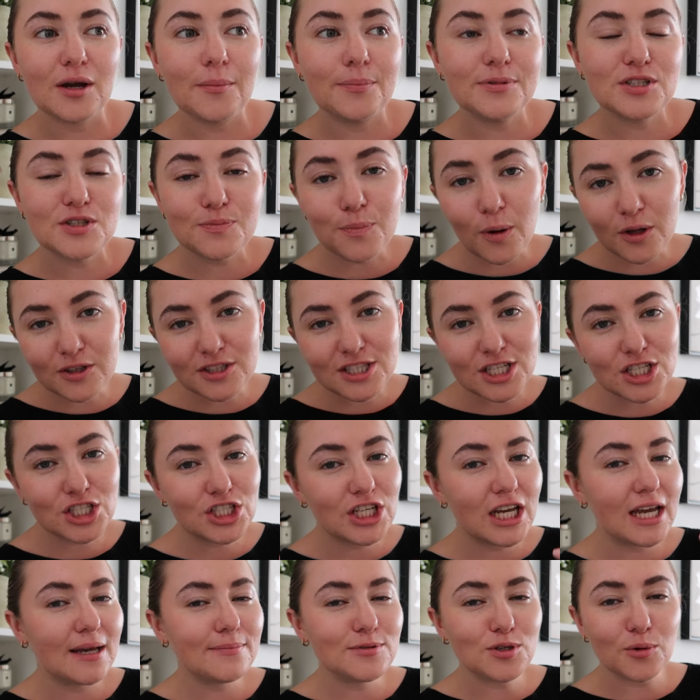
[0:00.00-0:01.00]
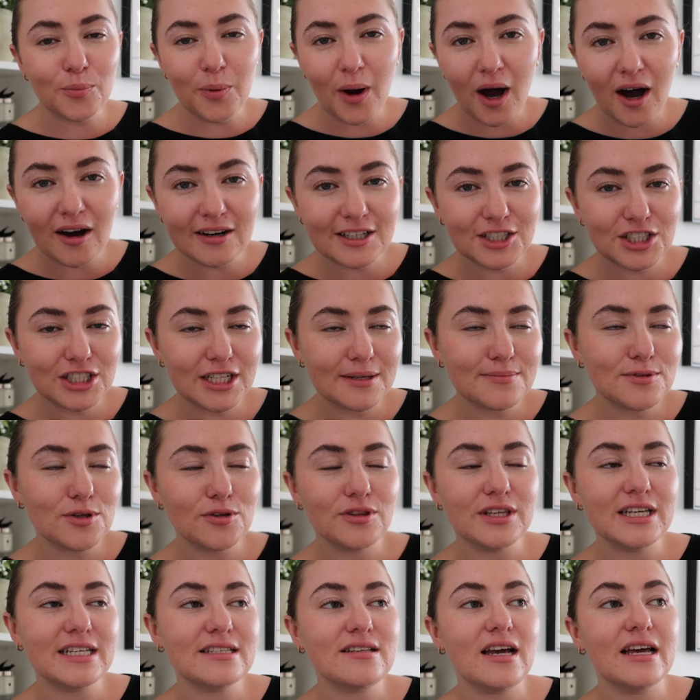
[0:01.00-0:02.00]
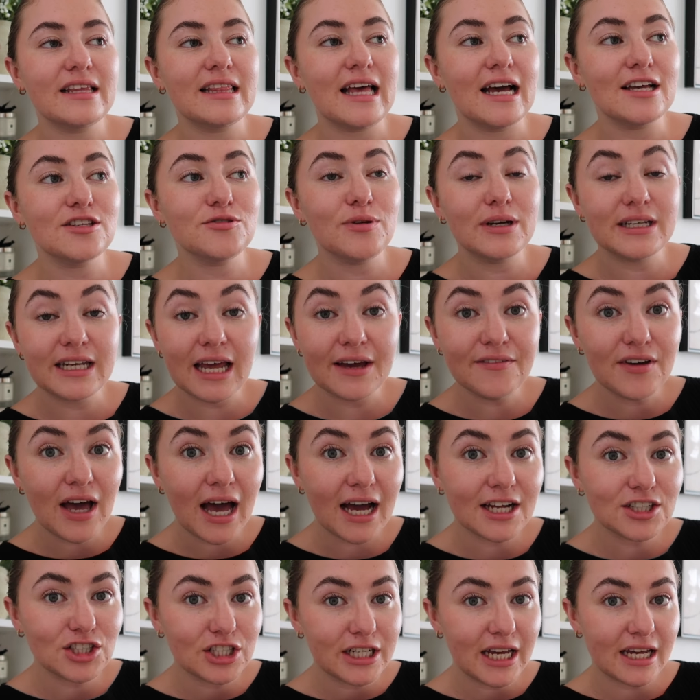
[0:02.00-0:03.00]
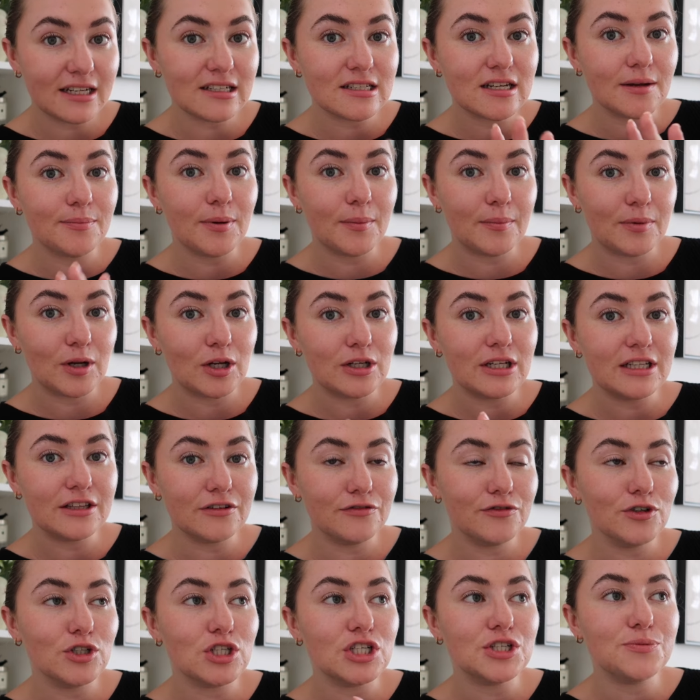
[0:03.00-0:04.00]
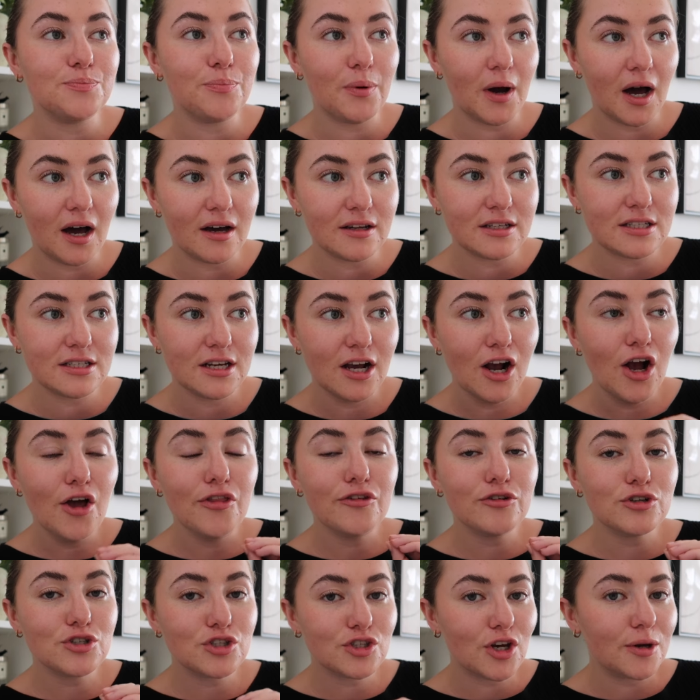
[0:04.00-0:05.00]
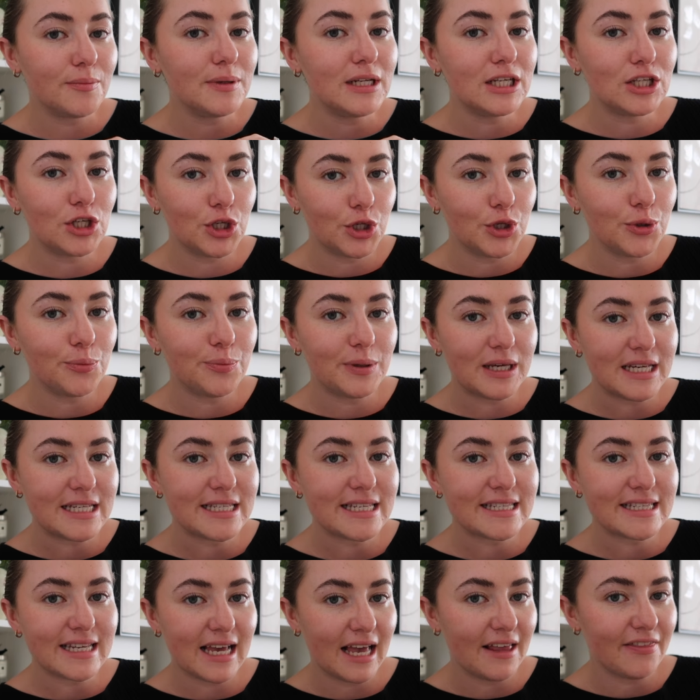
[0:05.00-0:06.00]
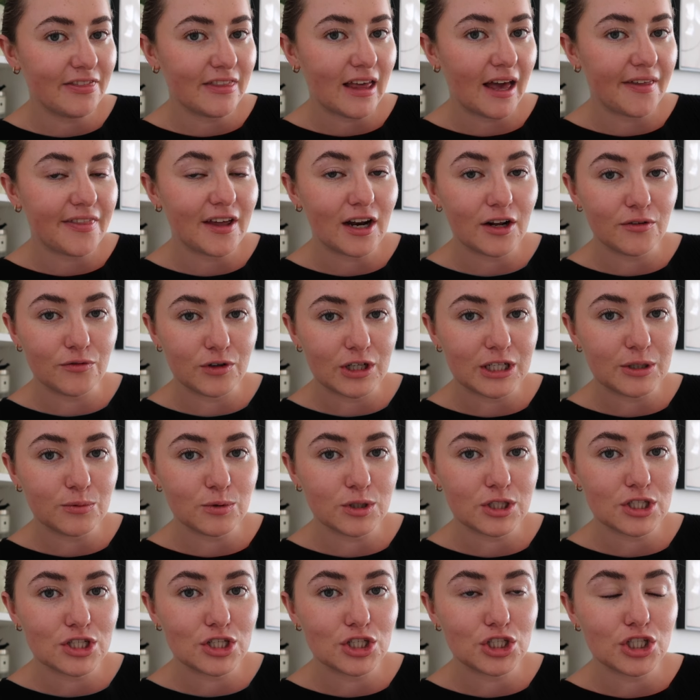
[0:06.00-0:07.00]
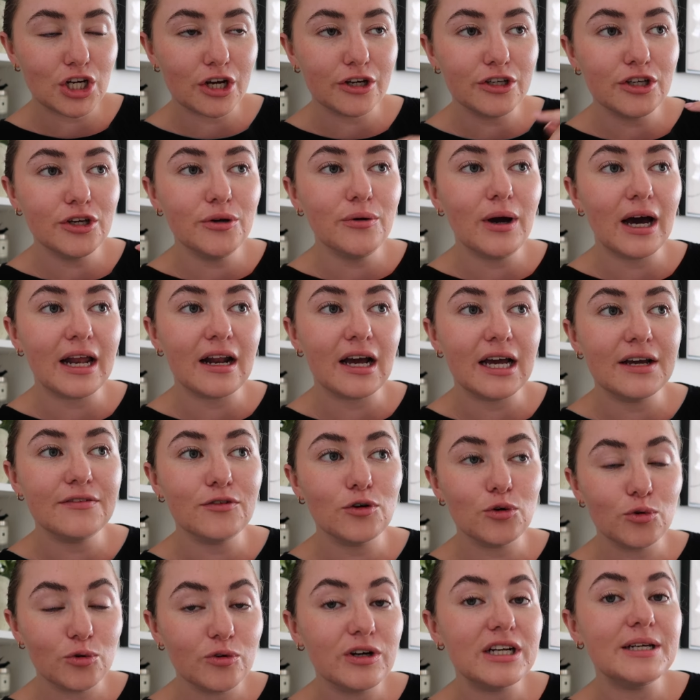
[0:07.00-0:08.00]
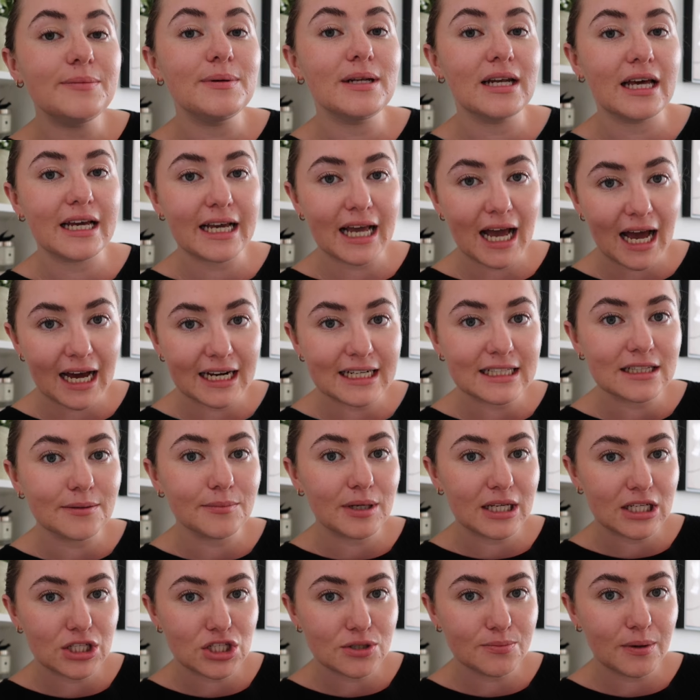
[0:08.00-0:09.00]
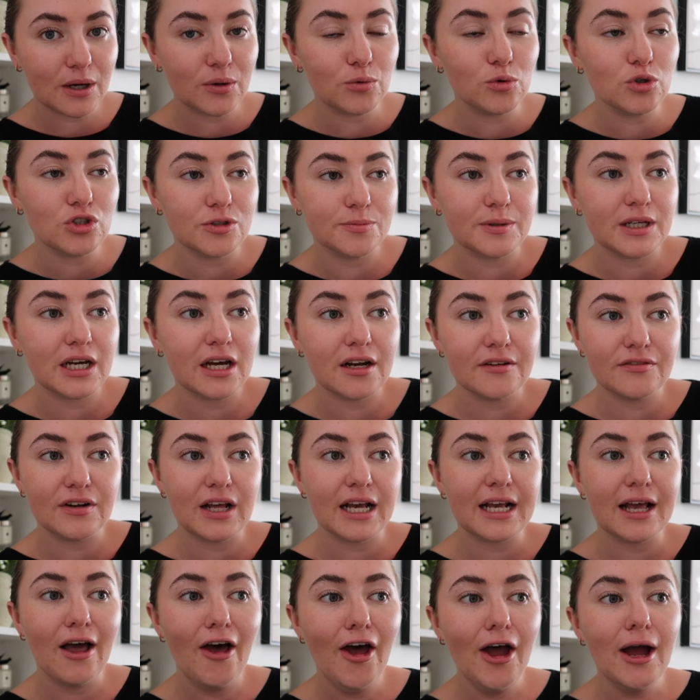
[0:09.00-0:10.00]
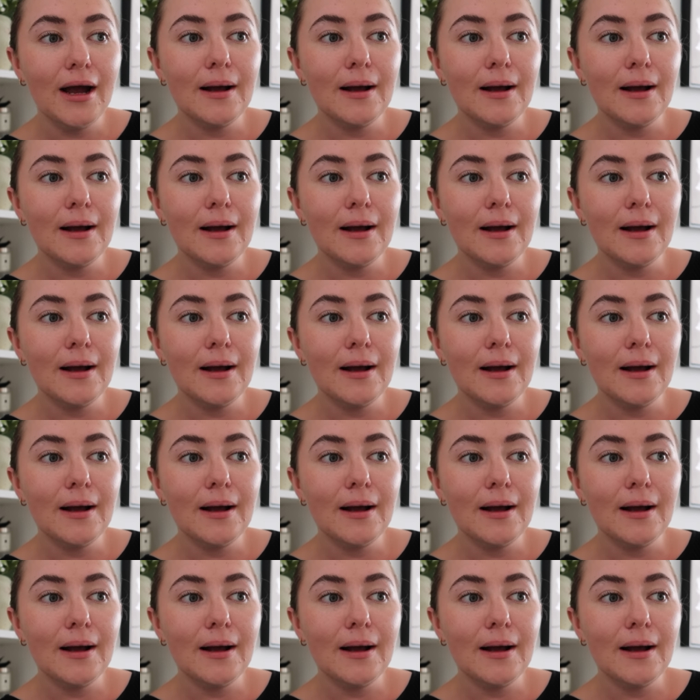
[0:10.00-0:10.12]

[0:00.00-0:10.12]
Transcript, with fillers: sponsorships or partnerships or things like that. So I never actually ended up uploading the footage, but there are so many cute pieces in there that I really wanted to show you. And I have already been like adding them into my wardrobe and kind of like